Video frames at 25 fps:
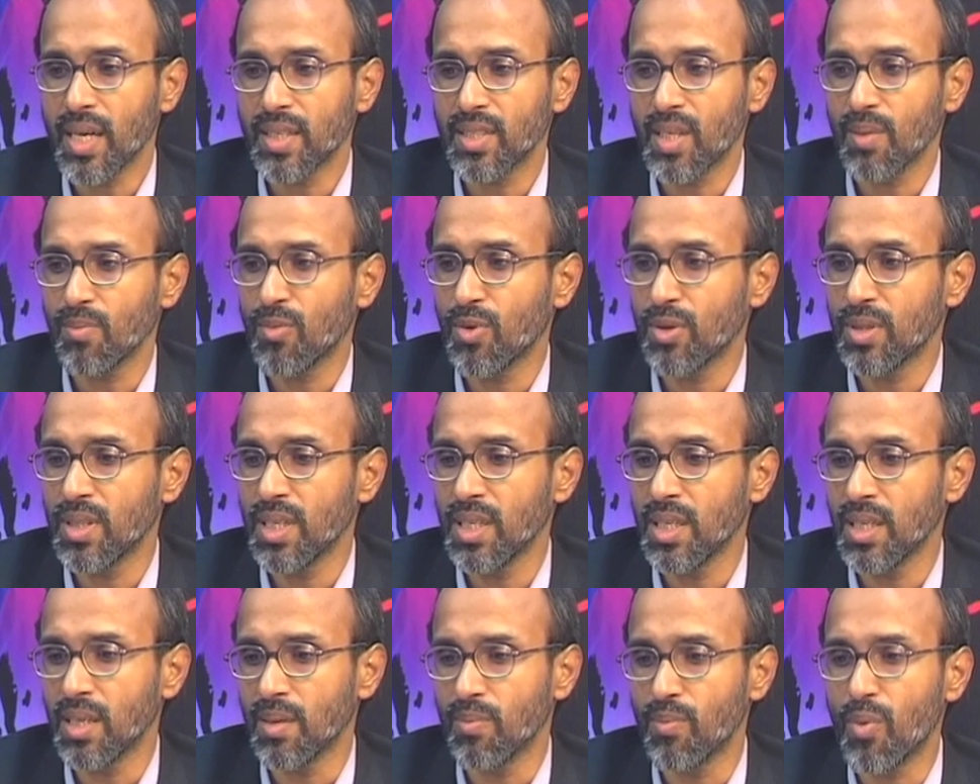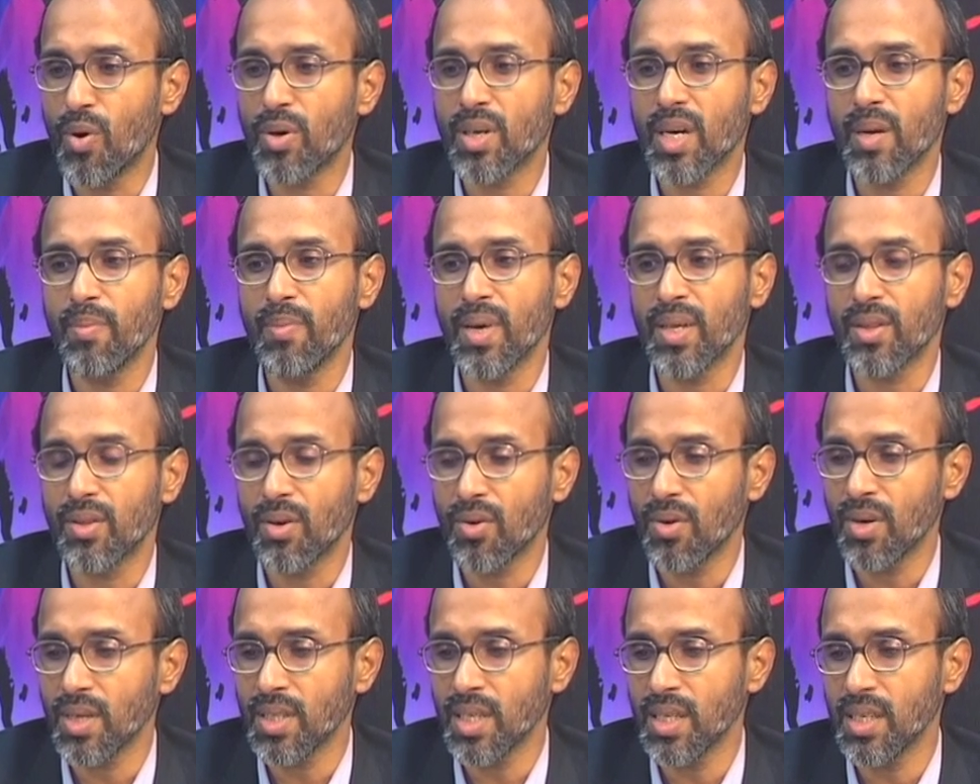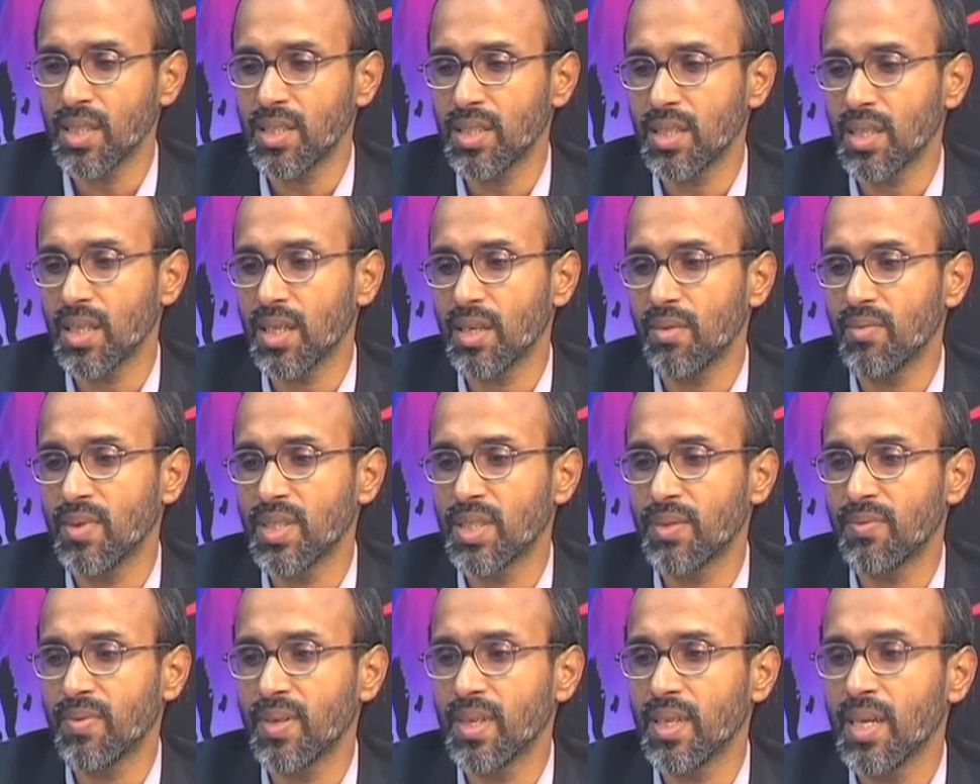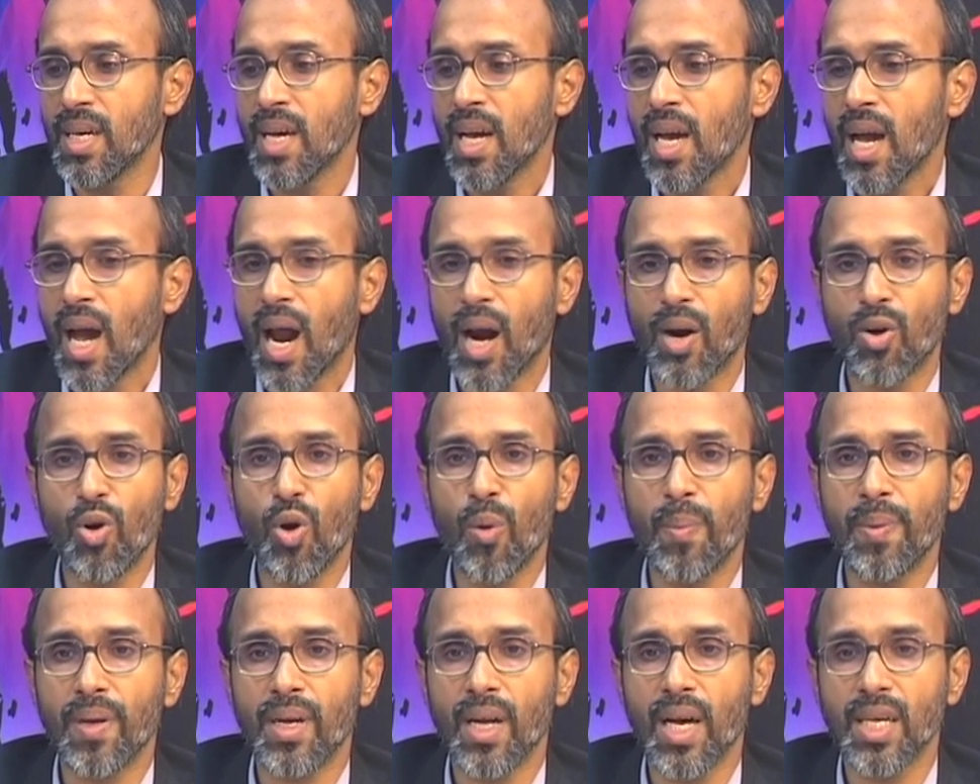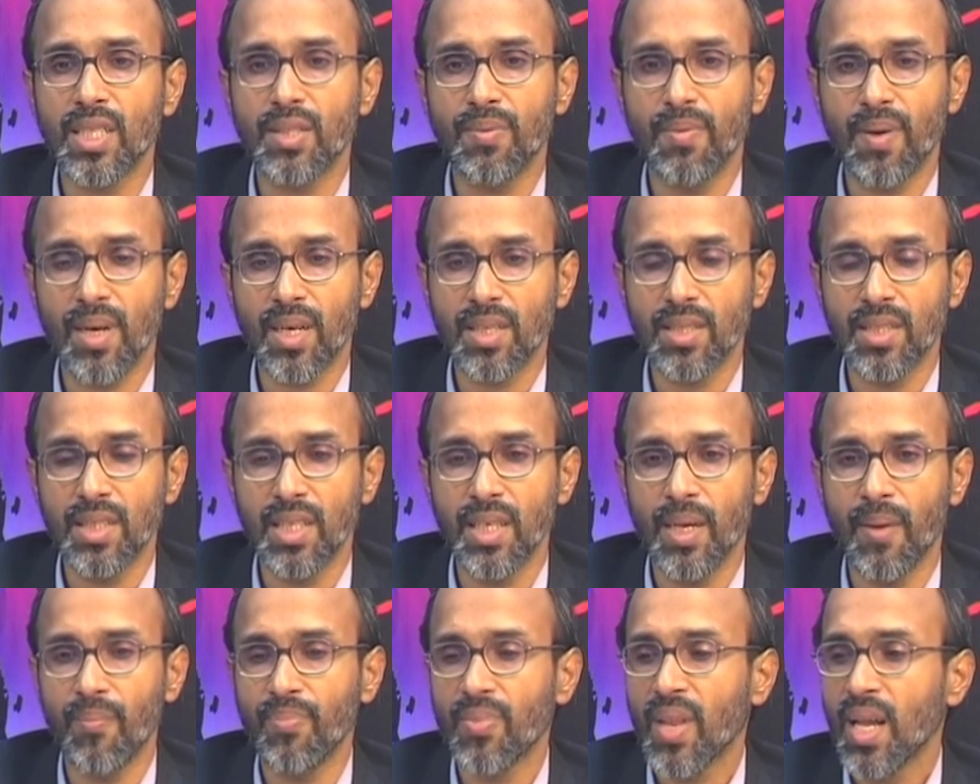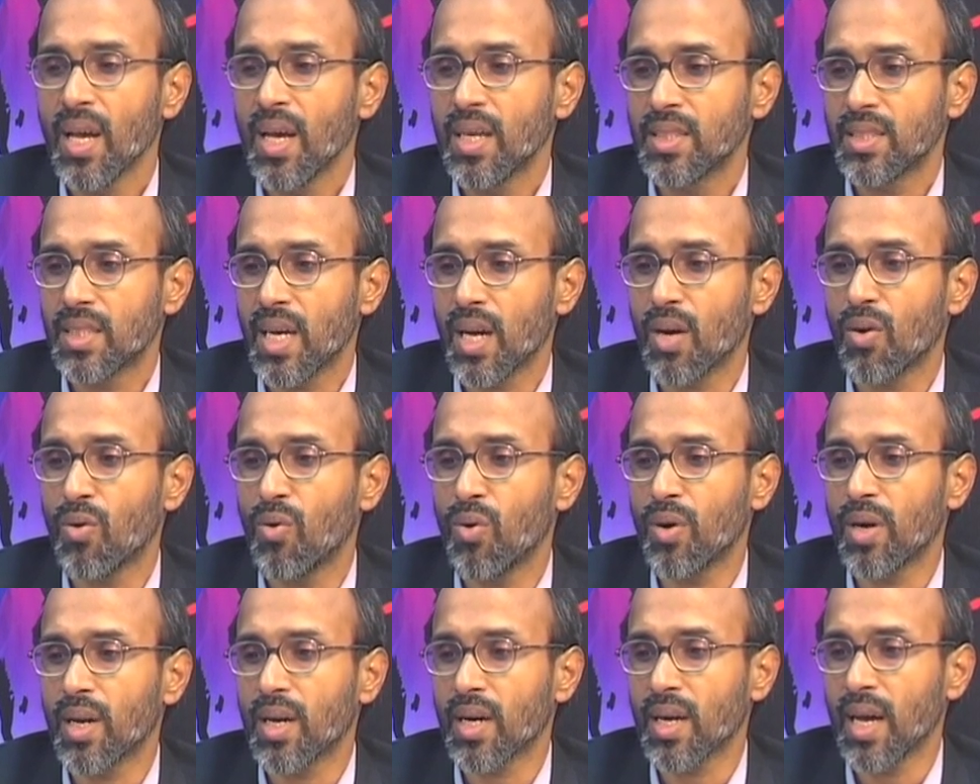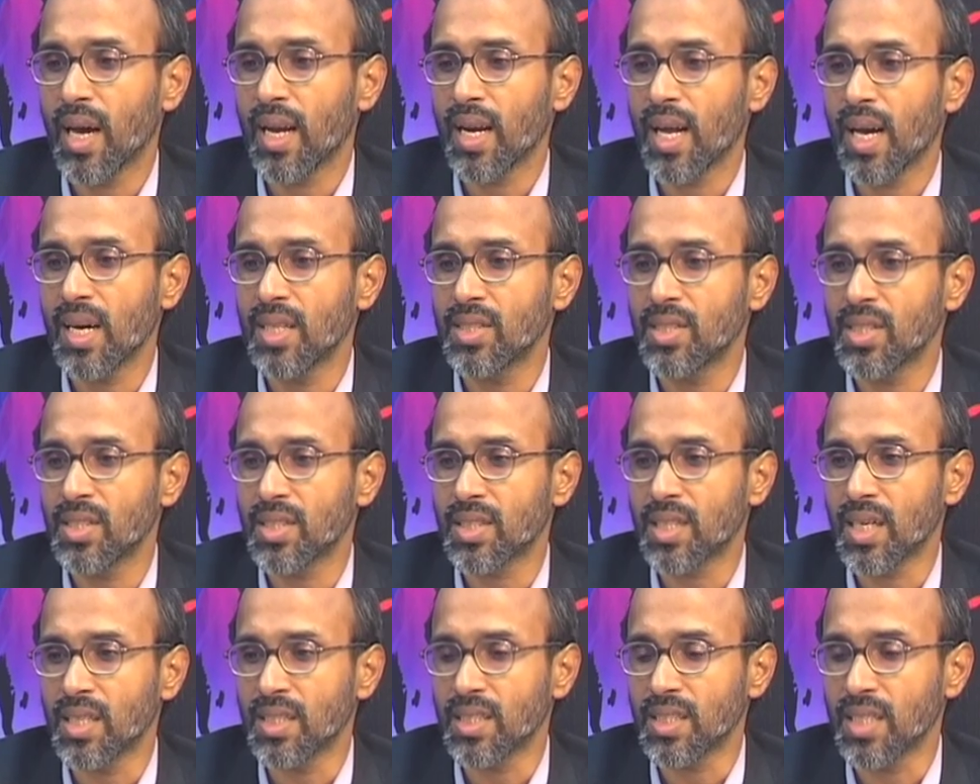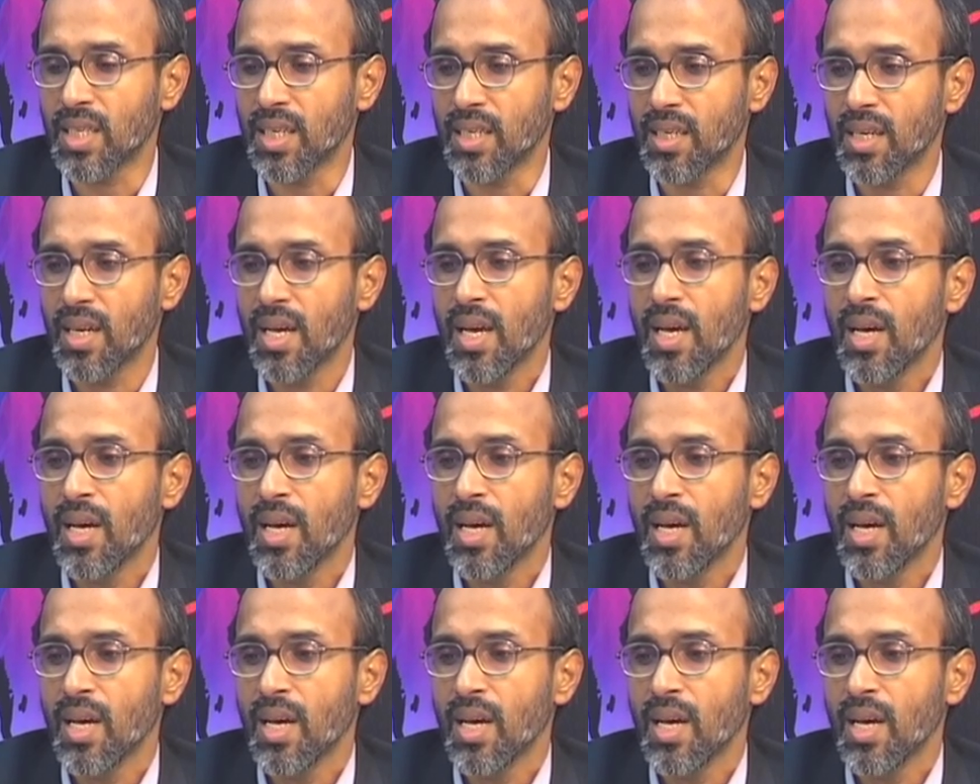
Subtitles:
are some of the important methodologies which we adopt as far as the stakeholder analysis is concerned.